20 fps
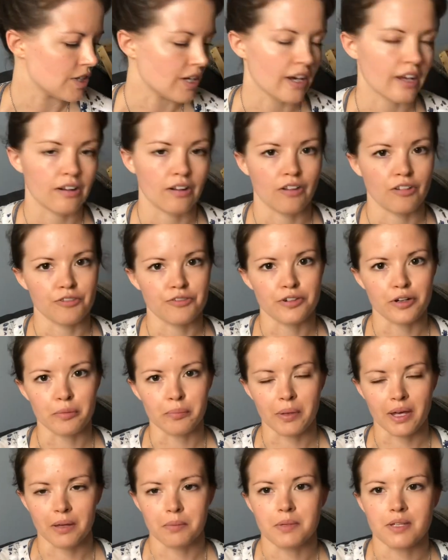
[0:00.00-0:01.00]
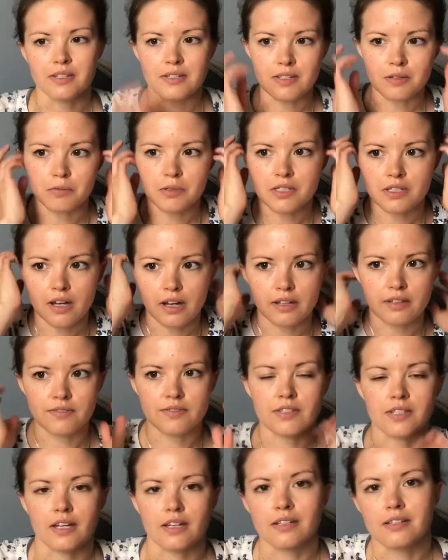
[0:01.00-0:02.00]
all of her babies, it was kind of
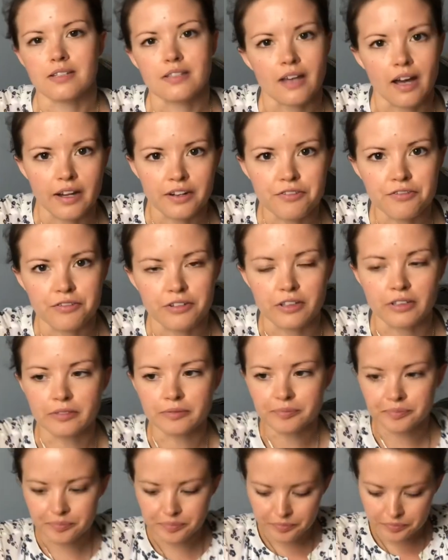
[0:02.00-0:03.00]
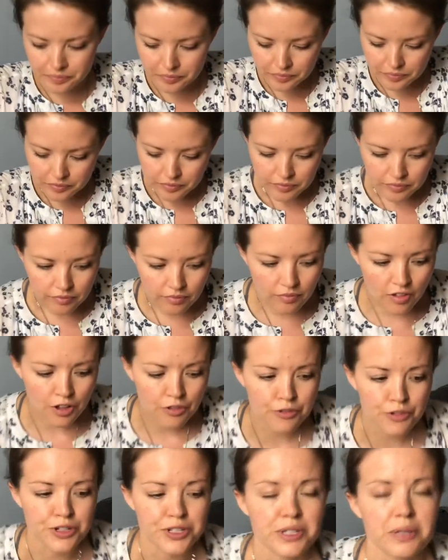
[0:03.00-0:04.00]
set aside for
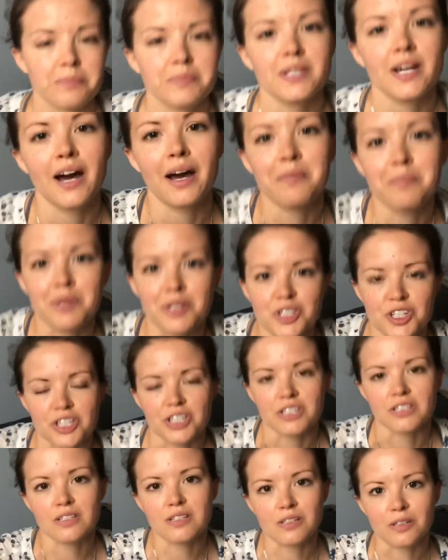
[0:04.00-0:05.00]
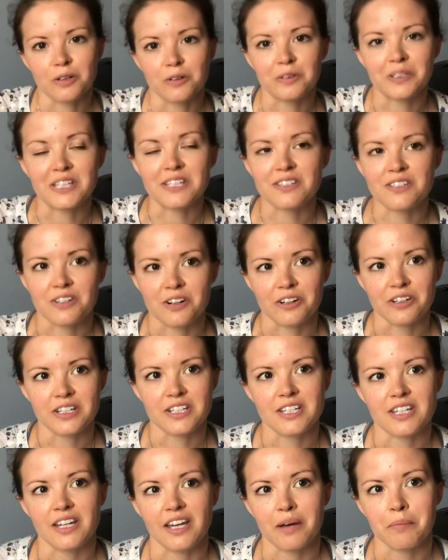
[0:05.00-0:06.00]
some time, but she has slowly started
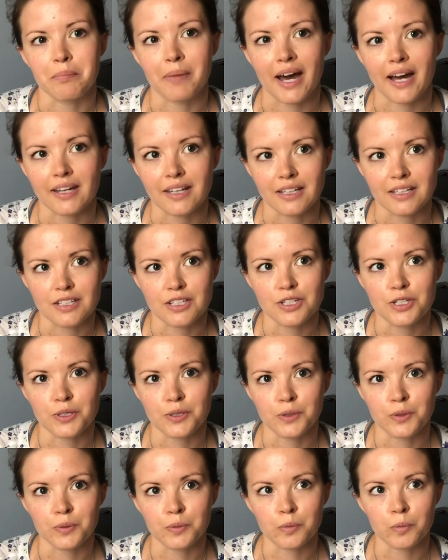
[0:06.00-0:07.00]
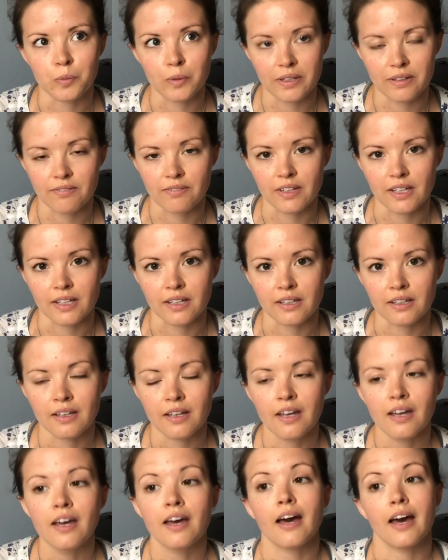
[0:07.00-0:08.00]
to get back into weaving
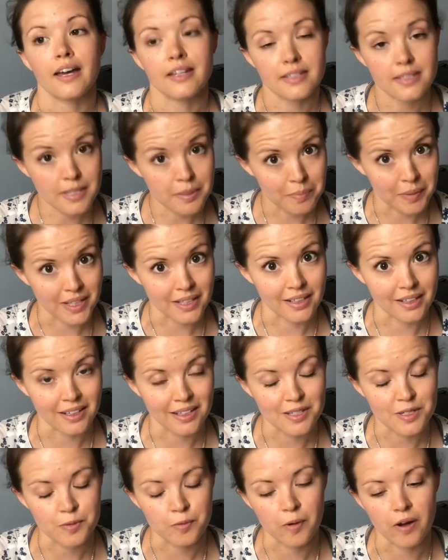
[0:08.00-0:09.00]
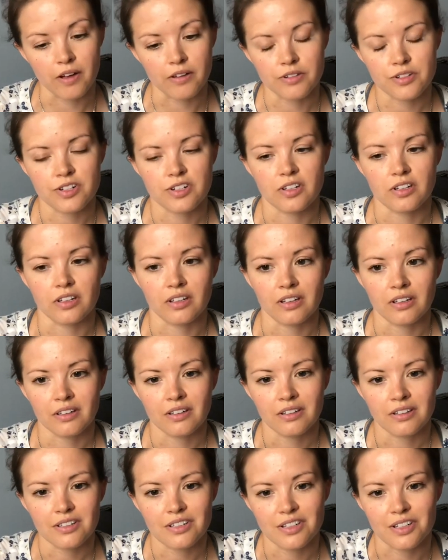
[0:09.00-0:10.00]
and spinning as well. She
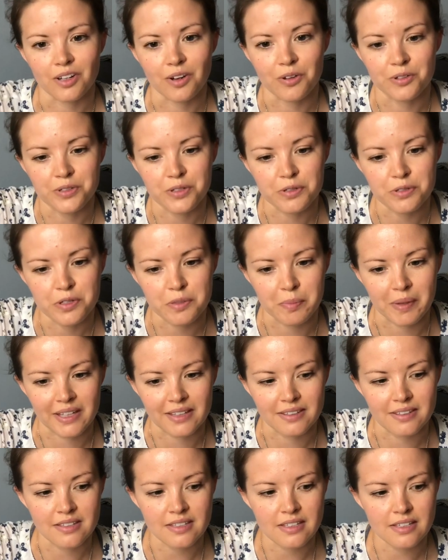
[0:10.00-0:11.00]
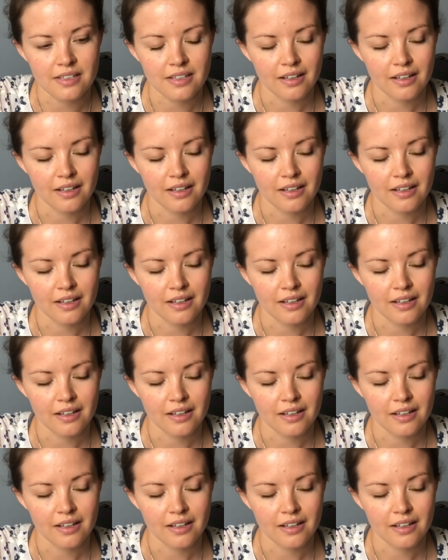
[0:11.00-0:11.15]
also spins.